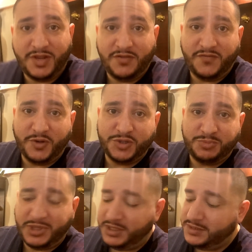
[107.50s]
the first
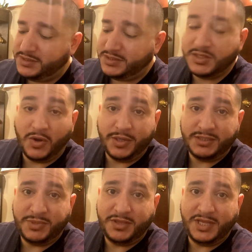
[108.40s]
piece is going
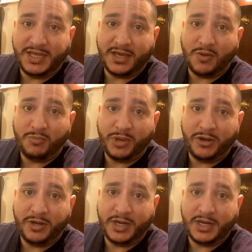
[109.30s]
to be the kelp
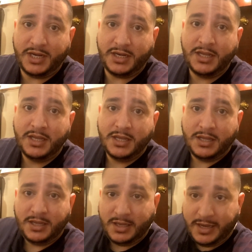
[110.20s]
marinated
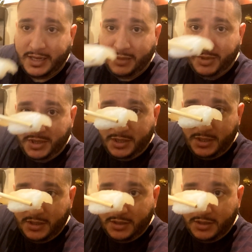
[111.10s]
halibut.